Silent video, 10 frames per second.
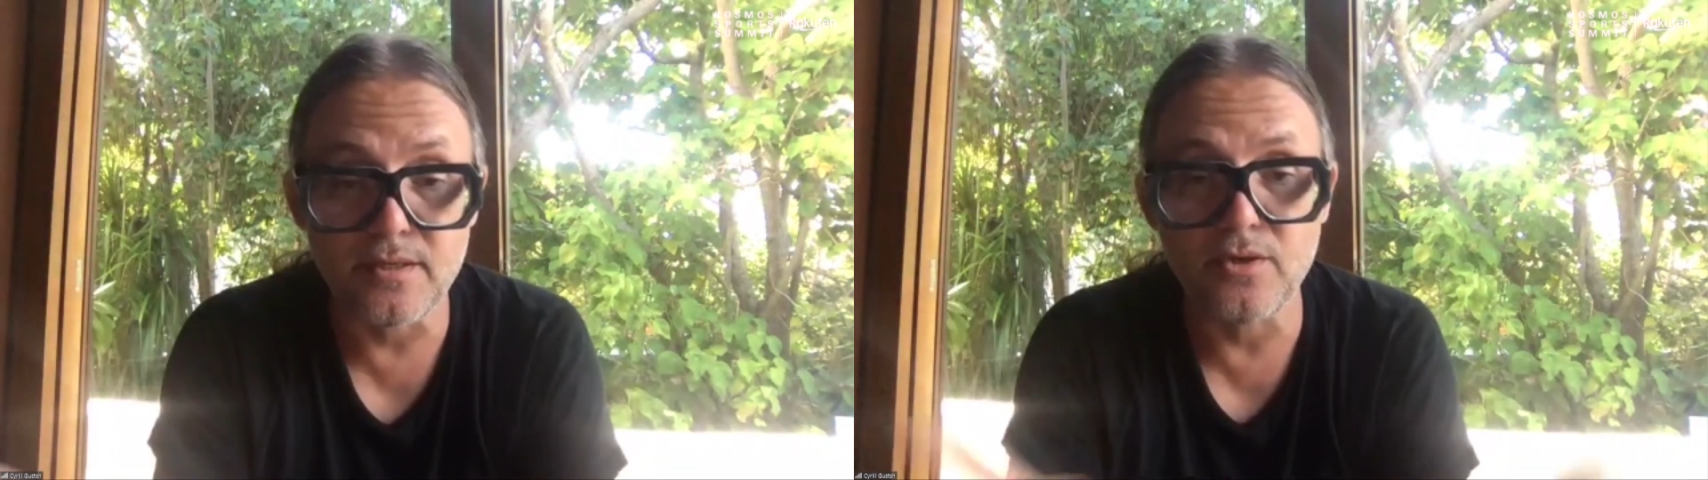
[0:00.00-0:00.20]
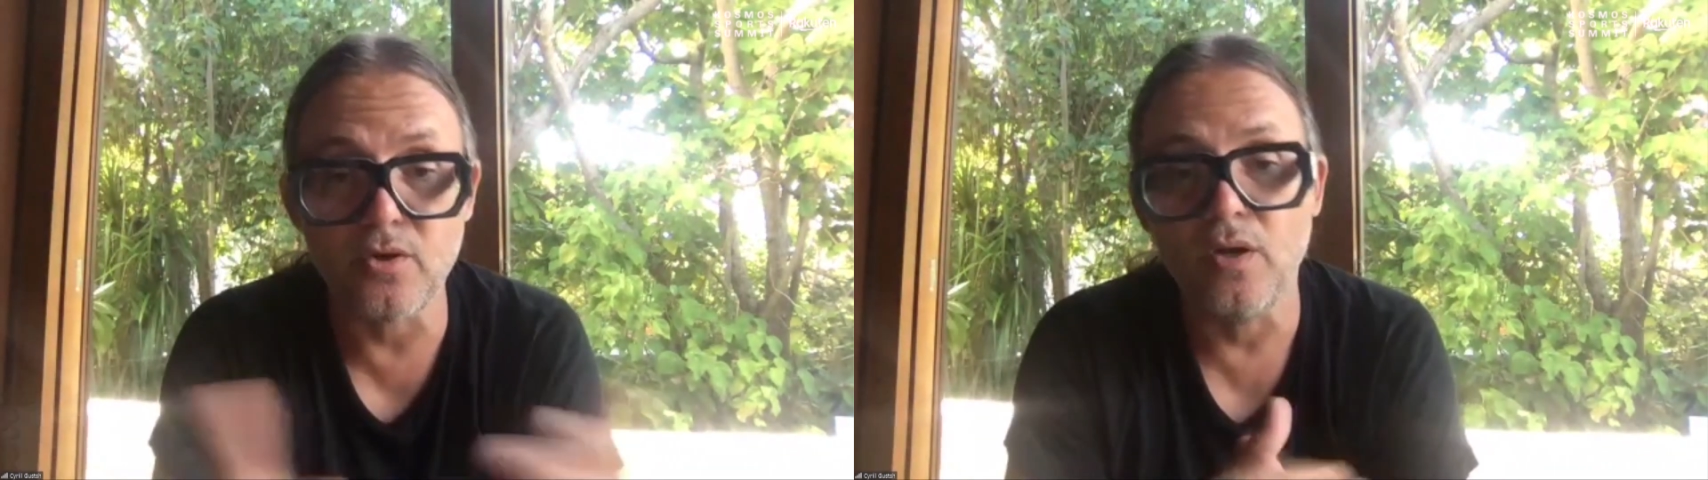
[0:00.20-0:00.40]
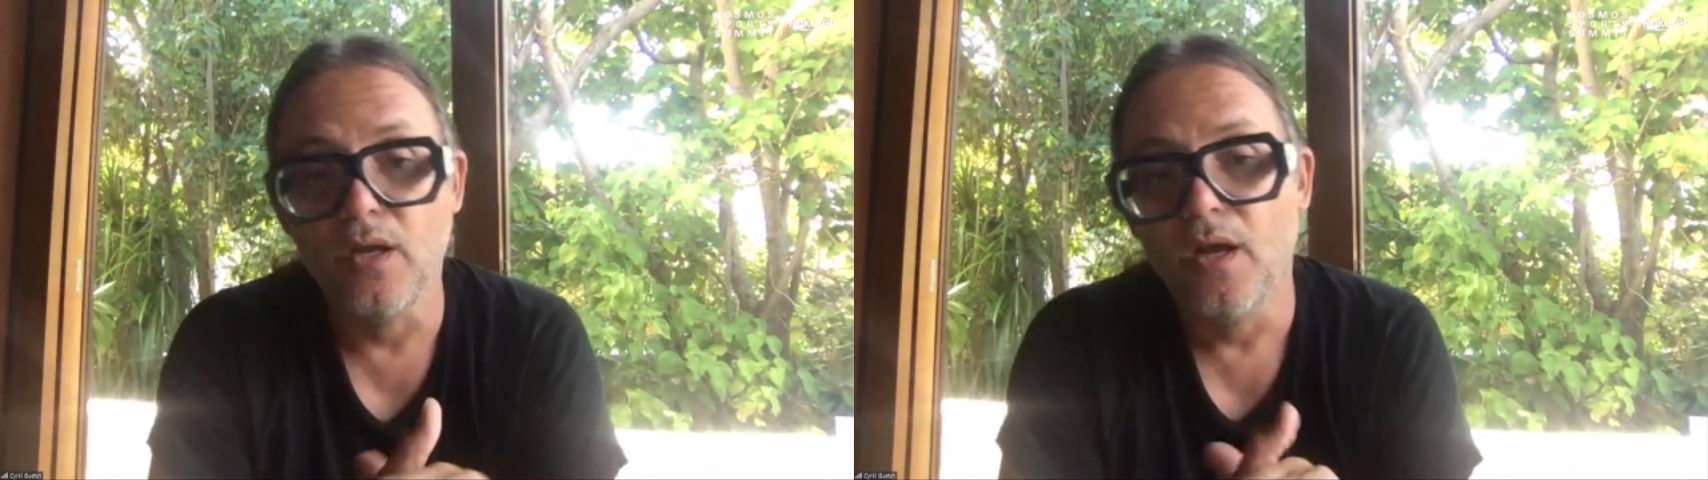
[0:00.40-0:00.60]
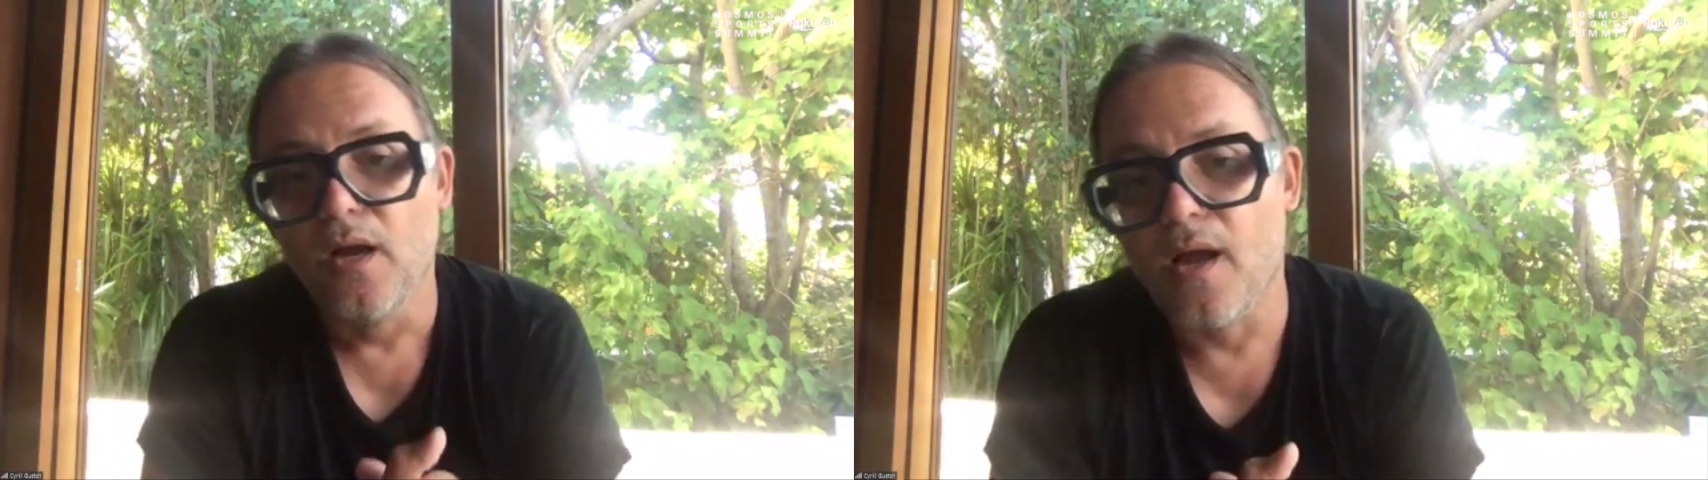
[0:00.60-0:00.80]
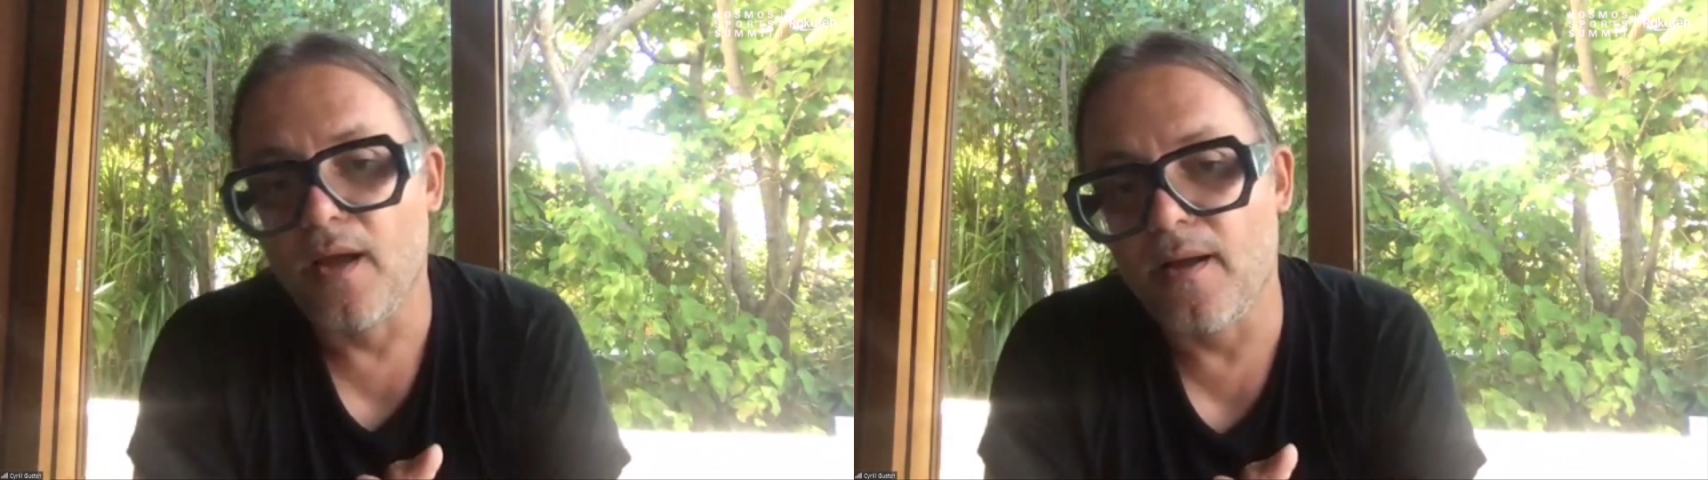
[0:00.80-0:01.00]

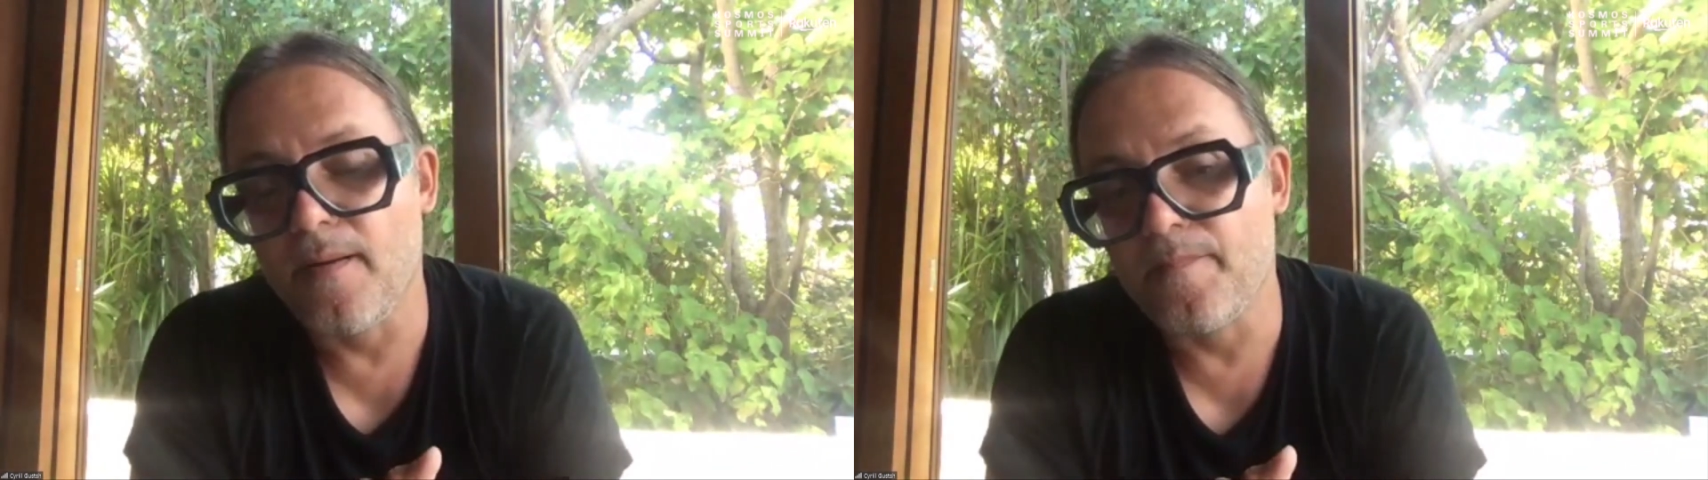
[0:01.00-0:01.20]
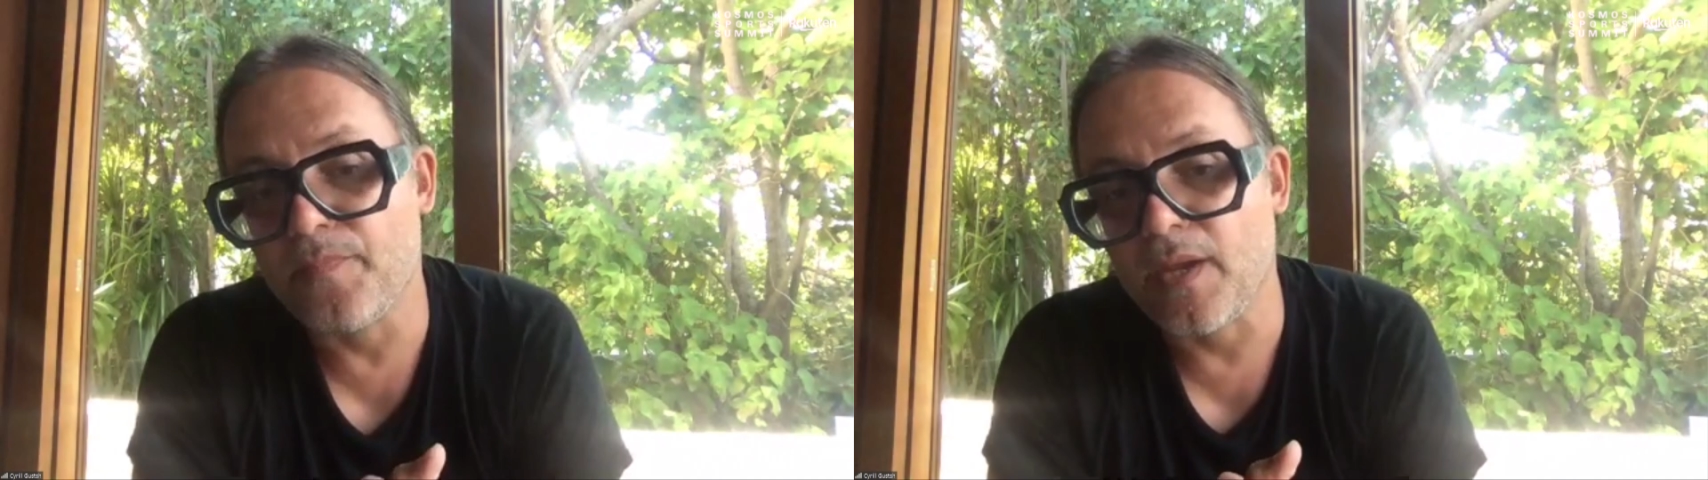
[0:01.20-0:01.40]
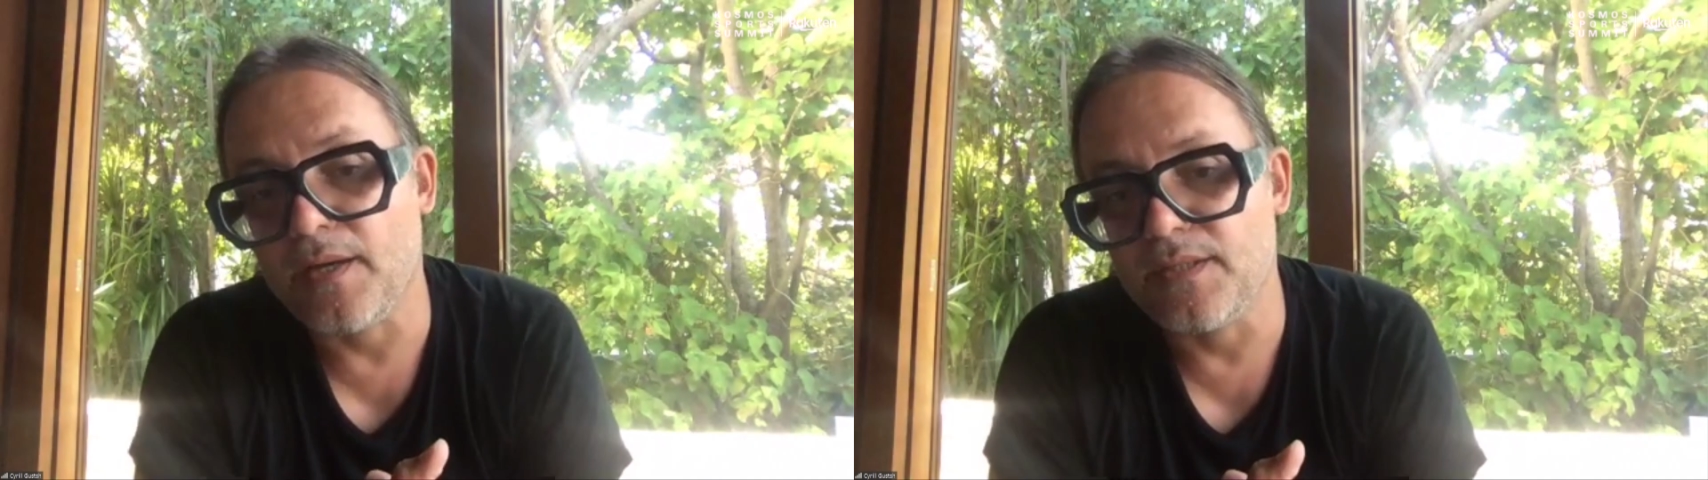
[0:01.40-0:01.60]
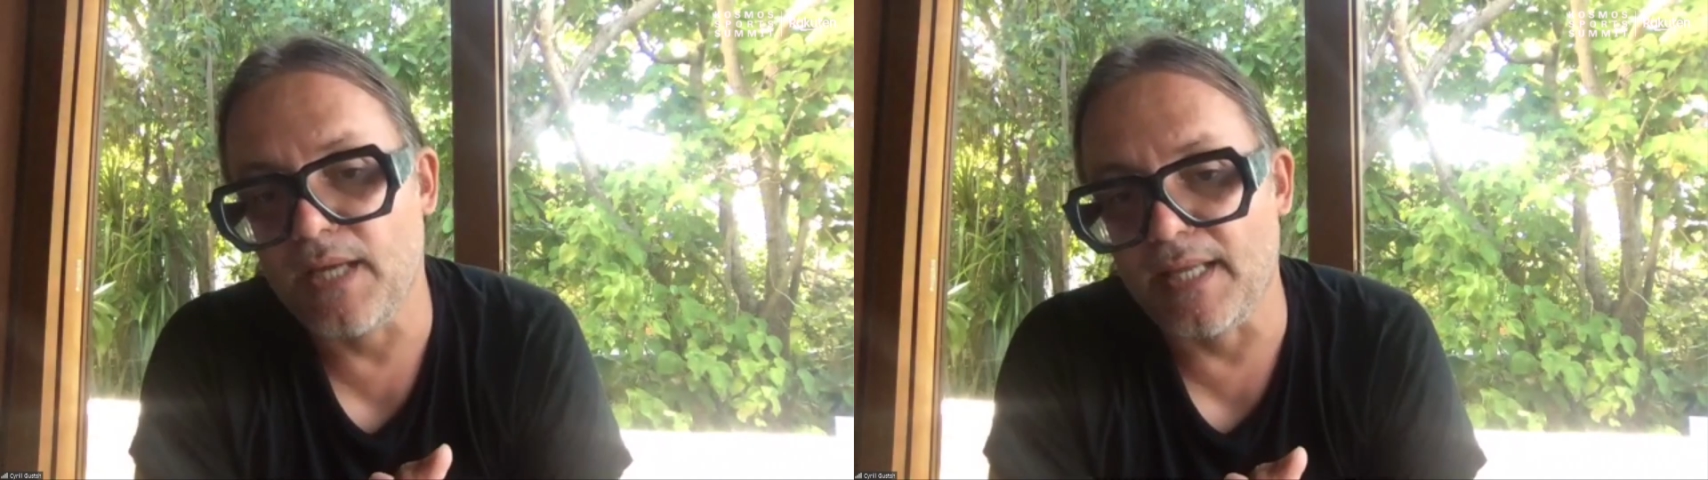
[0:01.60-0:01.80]
The